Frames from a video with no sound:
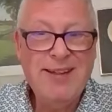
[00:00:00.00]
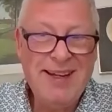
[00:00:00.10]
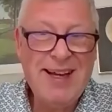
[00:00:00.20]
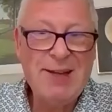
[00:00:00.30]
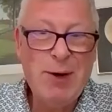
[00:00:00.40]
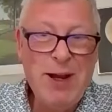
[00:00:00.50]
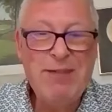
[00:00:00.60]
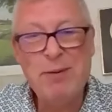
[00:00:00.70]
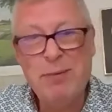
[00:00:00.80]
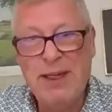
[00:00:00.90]
You get them away
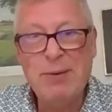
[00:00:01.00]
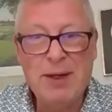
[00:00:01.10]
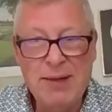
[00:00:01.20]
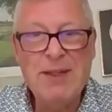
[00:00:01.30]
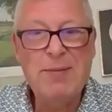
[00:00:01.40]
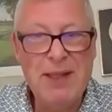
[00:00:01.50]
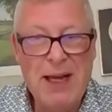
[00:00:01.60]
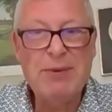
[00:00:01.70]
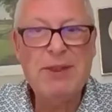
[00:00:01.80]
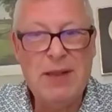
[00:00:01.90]
from where you want them to be.
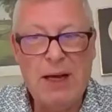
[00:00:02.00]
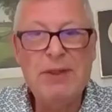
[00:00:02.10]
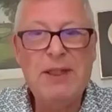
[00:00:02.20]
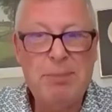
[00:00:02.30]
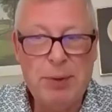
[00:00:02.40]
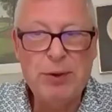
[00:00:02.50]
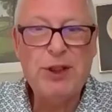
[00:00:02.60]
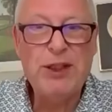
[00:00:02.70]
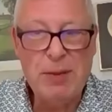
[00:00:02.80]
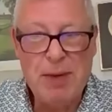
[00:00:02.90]
That was the, that was the
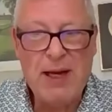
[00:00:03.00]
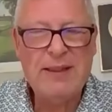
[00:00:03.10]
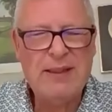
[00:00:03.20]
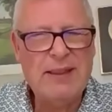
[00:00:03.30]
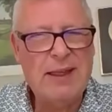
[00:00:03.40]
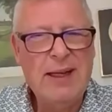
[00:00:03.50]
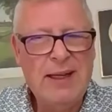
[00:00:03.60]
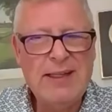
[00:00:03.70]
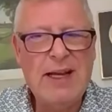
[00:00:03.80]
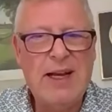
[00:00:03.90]
approach in the past. Is it,
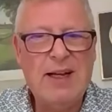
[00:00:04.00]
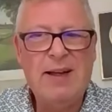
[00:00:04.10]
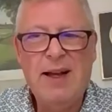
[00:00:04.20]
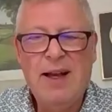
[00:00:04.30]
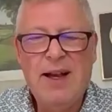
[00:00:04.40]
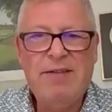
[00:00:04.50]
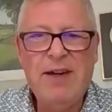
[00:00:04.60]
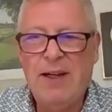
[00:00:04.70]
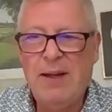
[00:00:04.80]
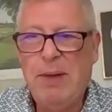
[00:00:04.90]
is that a, a
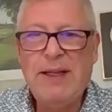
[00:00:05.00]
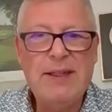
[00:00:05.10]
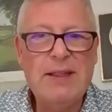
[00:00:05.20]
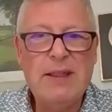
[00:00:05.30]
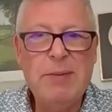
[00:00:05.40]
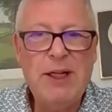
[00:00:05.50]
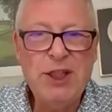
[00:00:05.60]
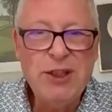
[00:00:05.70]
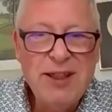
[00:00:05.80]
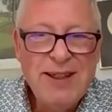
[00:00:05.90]
fairly basic summation?